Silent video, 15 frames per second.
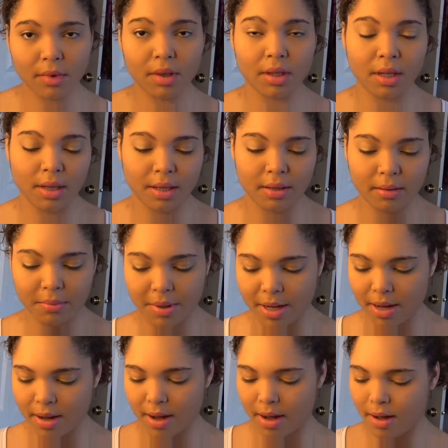little
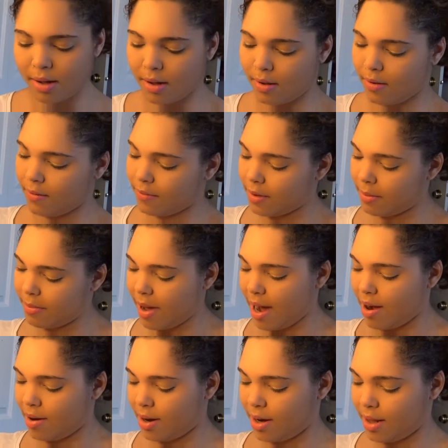bit of
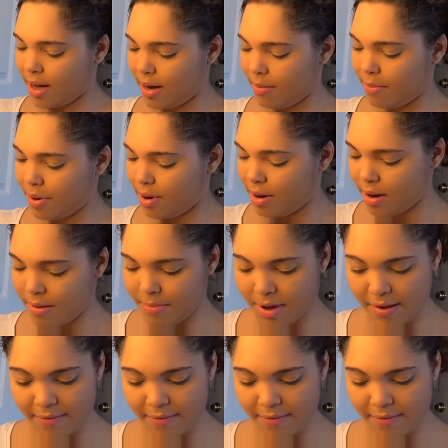powder that I put on my